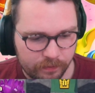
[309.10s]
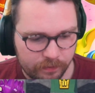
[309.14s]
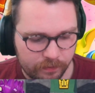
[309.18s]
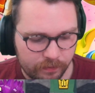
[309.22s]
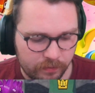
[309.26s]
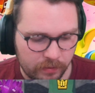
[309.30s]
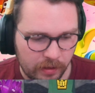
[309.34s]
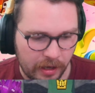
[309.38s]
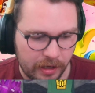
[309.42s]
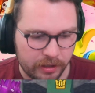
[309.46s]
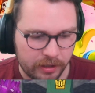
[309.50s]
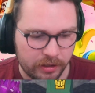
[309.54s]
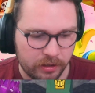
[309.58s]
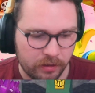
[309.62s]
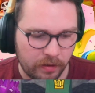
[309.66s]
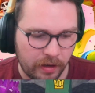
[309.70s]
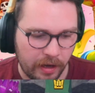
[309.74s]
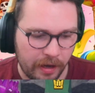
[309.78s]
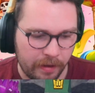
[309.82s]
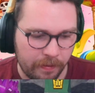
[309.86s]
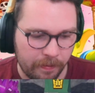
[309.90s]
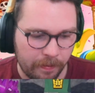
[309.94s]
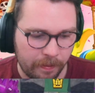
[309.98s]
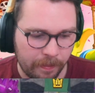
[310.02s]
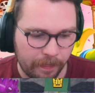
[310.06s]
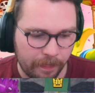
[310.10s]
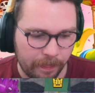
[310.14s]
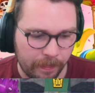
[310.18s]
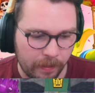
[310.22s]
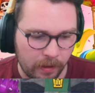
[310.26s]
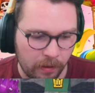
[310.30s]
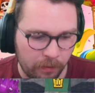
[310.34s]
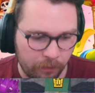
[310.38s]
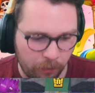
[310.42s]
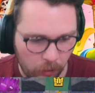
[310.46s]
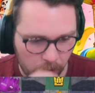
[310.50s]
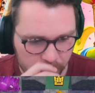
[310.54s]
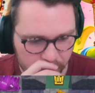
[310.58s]
Nice, okay.
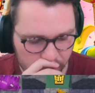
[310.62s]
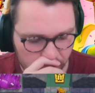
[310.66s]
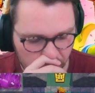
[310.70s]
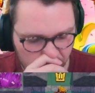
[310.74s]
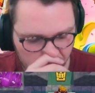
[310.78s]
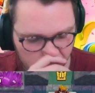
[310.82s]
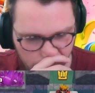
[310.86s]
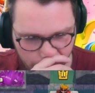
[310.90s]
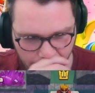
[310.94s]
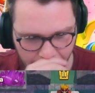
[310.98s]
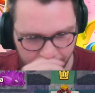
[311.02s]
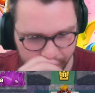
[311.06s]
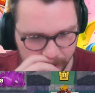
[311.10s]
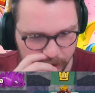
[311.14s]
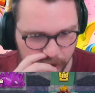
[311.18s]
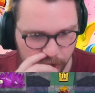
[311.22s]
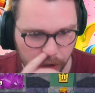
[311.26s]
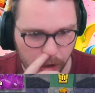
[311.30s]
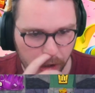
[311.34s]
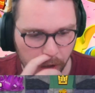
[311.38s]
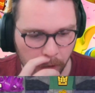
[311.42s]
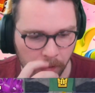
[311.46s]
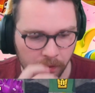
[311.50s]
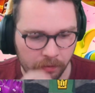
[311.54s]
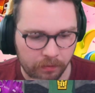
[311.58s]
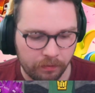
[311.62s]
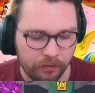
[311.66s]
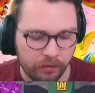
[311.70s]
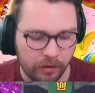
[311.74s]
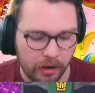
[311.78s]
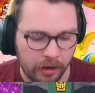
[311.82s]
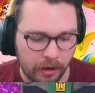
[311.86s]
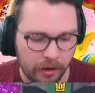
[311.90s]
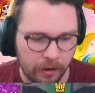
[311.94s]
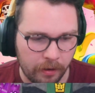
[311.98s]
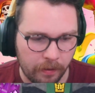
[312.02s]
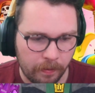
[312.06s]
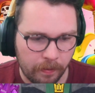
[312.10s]
Unfortunately, the bats are going to go in
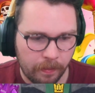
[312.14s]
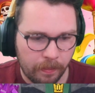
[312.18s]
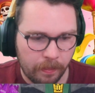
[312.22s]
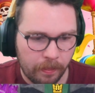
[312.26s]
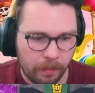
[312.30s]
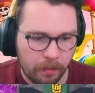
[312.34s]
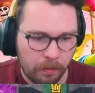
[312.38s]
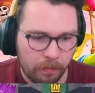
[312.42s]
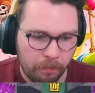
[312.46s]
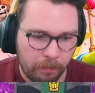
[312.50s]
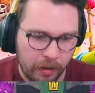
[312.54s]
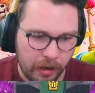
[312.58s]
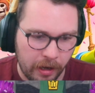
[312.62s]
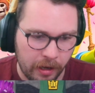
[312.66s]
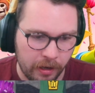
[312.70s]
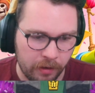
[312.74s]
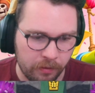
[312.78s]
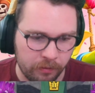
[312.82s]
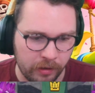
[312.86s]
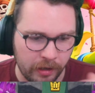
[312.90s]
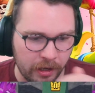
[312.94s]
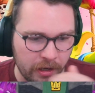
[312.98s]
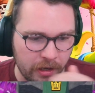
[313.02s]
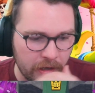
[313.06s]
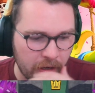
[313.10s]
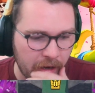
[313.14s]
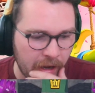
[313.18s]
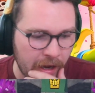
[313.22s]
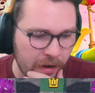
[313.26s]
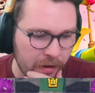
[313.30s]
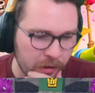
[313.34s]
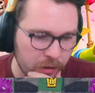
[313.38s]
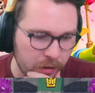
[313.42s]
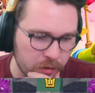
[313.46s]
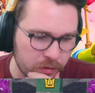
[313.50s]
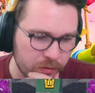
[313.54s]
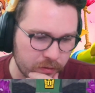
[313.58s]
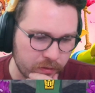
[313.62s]
front. But really good
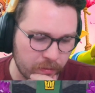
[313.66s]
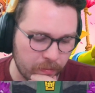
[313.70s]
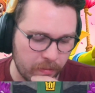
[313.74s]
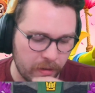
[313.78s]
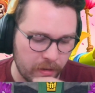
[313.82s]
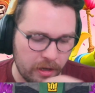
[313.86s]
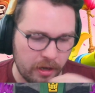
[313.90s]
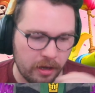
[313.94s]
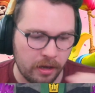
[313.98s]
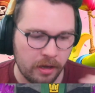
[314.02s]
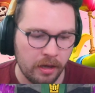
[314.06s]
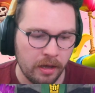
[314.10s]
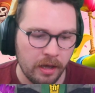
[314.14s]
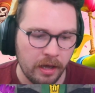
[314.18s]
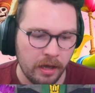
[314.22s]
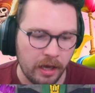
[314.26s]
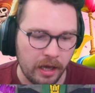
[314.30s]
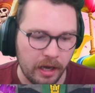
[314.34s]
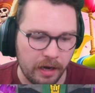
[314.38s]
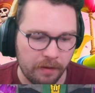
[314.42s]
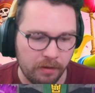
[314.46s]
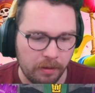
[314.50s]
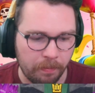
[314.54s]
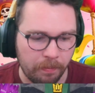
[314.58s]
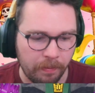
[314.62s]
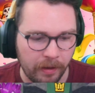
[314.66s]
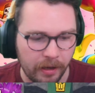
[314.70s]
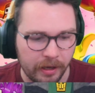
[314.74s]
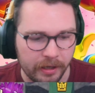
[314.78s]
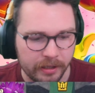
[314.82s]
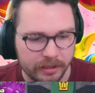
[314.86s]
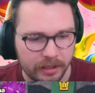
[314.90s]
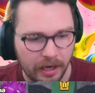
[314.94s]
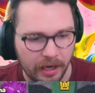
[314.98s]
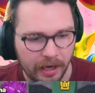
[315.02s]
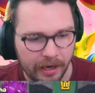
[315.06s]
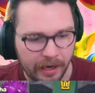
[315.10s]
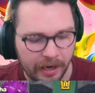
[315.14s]
arrows from me. And if he
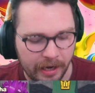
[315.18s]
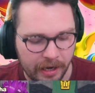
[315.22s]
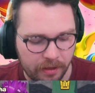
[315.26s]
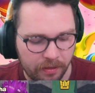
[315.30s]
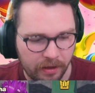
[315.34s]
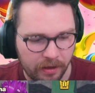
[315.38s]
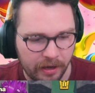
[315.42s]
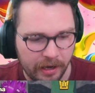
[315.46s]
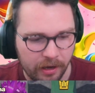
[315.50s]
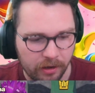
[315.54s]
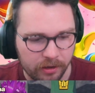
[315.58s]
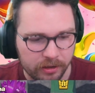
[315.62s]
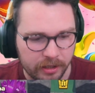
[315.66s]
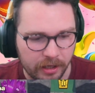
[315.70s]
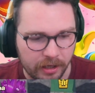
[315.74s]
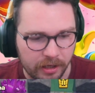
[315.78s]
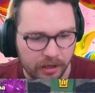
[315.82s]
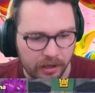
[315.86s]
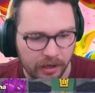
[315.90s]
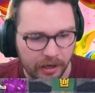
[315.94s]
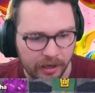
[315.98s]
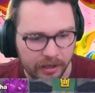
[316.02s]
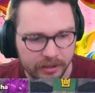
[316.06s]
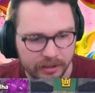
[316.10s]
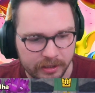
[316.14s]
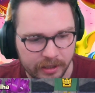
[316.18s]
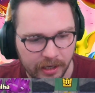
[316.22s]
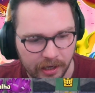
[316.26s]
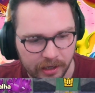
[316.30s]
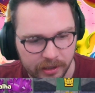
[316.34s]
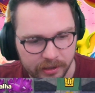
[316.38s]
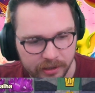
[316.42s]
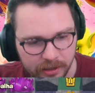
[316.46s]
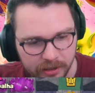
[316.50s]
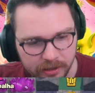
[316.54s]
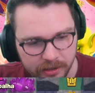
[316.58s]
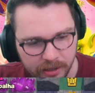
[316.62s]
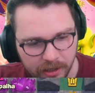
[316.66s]
plays like anything else, like
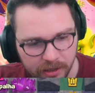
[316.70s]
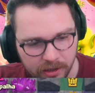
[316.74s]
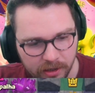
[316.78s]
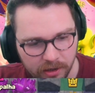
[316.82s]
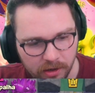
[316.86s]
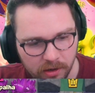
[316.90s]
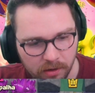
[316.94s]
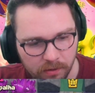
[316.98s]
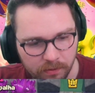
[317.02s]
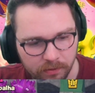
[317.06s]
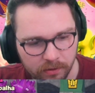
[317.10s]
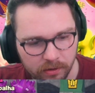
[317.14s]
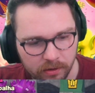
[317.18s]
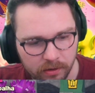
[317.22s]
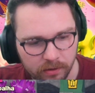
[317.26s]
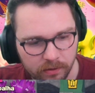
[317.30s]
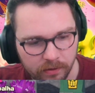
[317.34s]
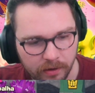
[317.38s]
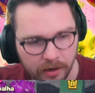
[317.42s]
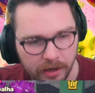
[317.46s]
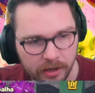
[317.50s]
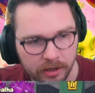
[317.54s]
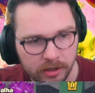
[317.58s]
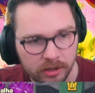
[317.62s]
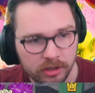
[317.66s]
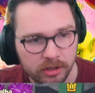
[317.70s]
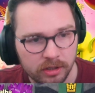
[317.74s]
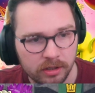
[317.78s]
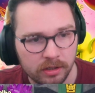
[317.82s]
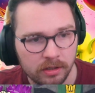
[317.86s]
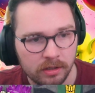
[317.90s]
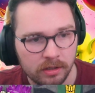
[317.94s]
skeletons, I can go for a rage.